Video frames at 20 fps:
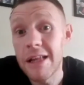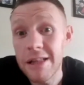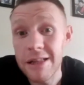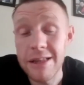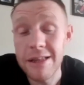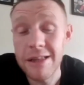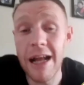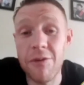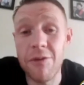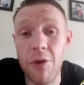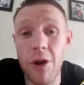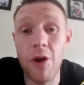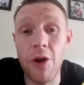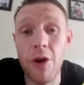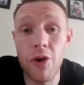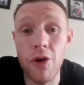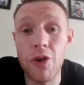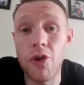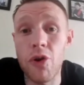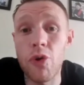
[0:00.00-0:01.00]
that's what I'm
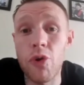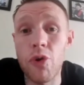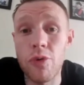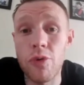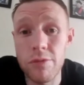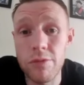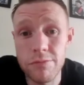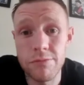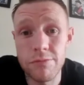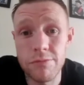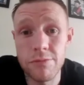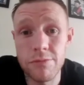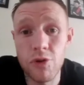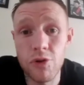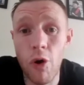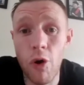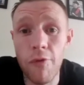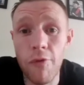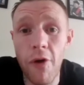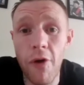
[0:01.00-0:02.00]
going to do
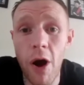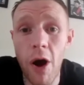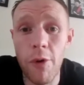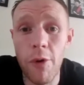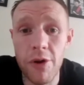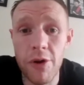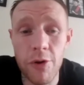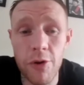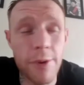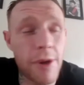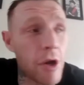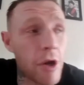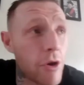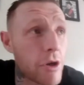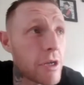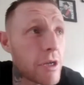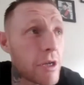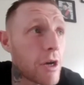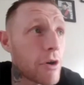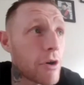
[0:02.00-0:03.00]
going forward. I mean,
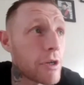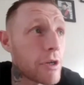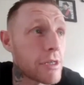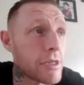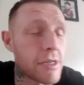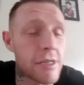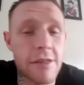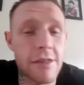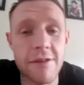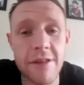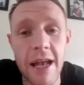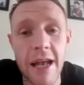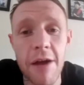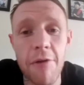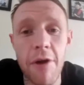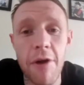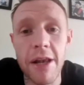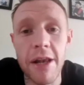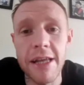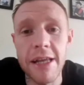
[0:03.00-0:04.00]
I'm going to stay
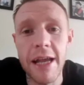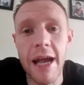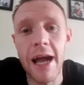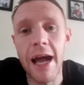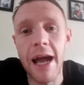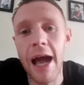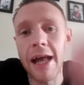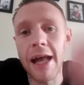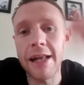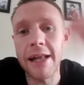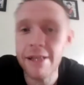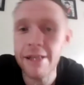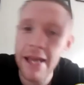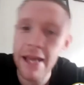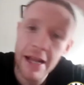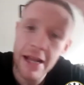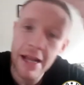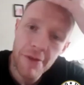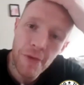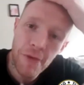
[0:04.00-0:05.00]
ready and
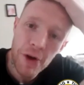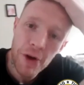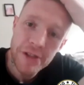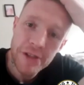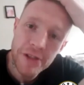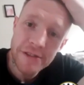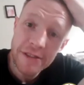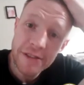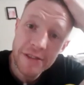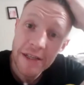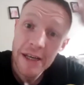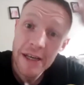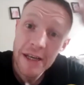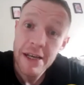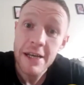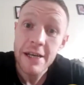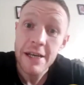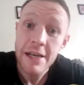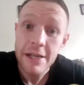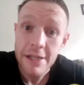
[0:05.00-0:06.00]
take the fights
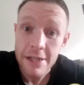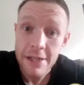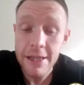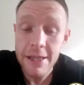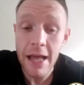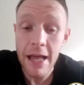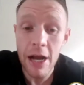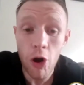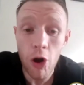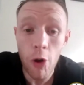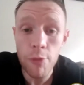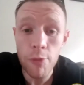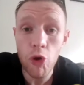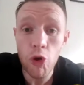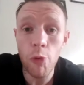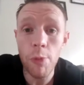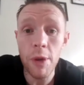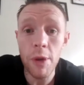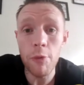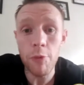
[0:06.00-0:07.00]
that come
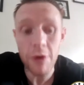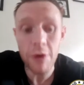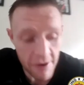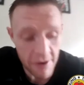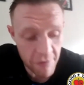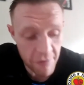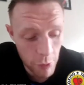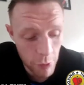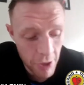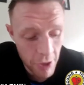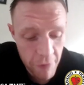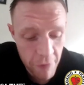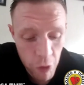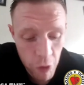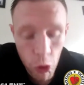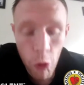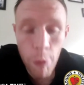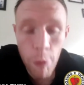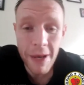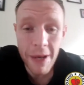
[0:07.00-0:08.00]
to me. We have a
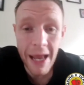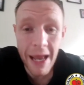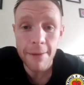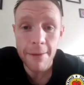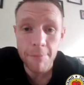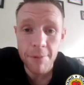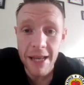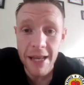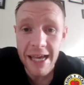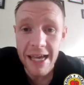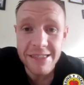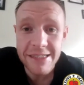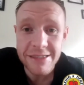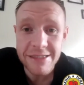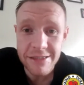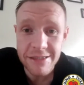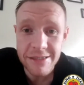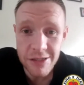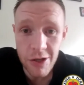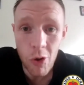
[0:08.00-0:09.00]
good plan in
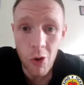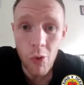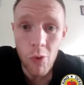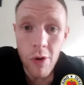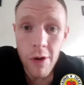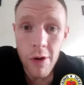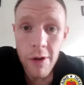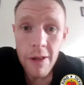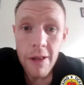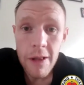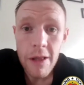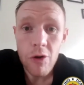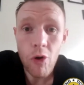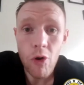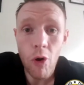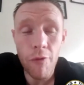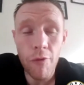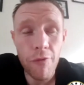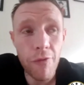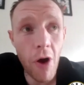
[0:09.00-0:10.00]
place now.
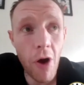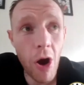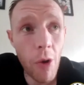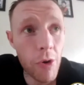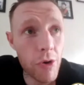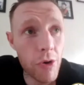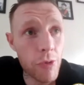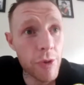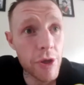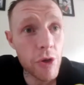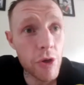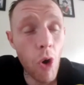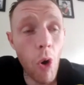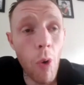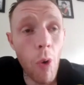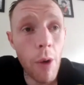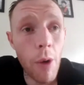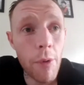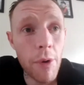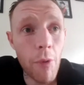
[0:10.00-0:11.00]
Going forward, we
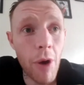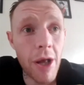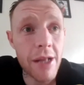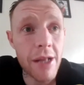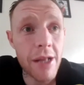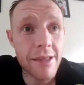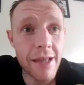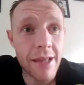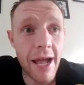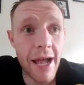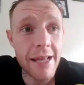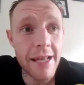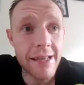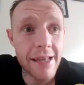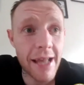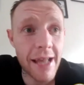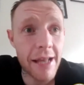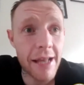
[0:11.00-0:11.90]
know what we want, and